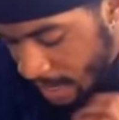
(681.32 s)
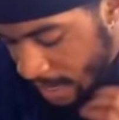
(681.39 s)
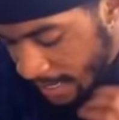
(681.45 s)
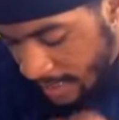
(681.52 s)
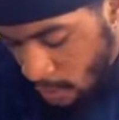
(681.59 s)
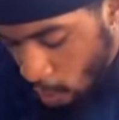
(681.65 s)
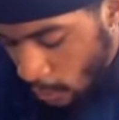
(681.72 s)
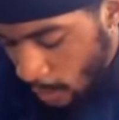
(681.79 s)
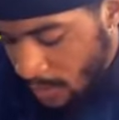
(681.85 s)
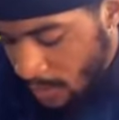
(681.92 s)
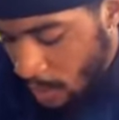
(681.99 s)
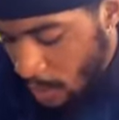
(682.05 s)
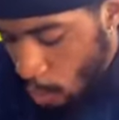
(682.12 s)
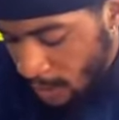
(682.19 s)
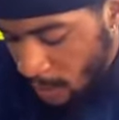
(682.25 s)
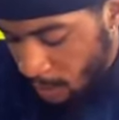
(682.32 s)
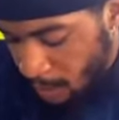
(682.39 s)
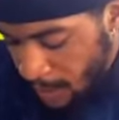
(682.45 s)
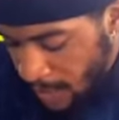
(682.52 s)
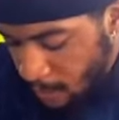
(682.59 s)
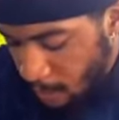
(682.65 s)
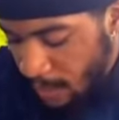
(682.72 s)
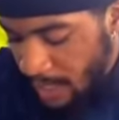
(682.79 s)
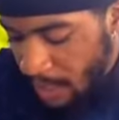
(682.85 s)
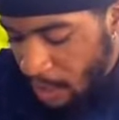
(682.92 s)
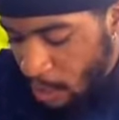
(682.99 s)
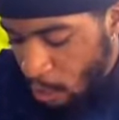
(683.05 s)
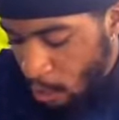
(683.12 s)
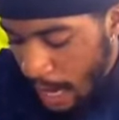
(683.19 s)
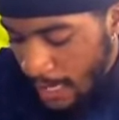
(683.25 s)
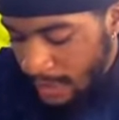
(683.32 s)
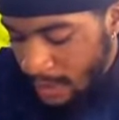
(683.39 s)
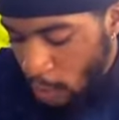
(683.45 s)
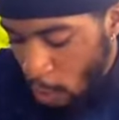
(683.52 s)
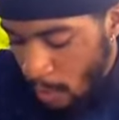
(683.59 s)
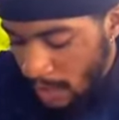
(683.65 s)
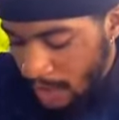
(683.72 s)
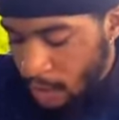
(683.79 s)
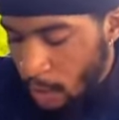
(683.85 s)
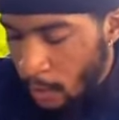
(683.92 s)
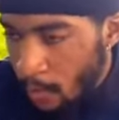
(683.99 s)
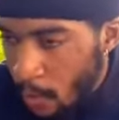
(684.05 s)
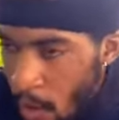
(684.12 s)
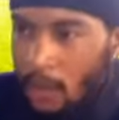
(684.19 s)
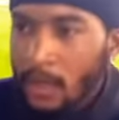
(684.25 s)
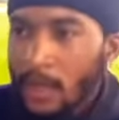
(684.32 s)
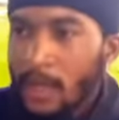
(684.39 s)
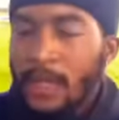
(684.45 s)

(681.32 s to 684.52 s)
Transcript: they told him to hold his peace, but he cried so much the more.